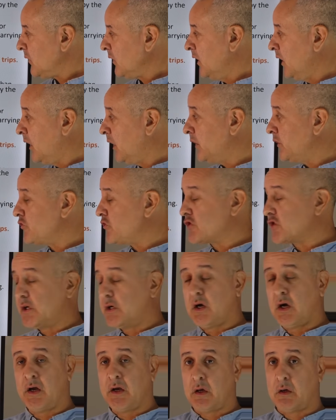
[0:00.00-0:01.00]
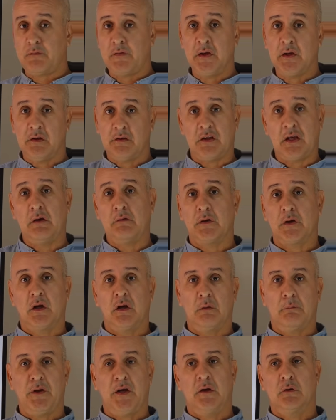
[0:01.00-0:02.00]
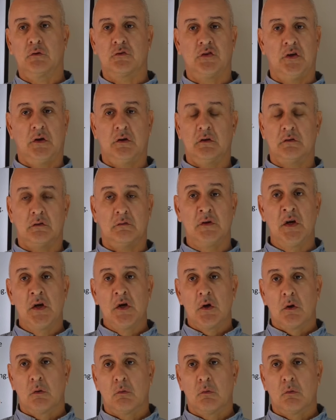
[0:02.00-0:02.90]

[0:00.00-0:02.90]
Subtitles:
Hydrogen, I don't think is ever going to be an alternative.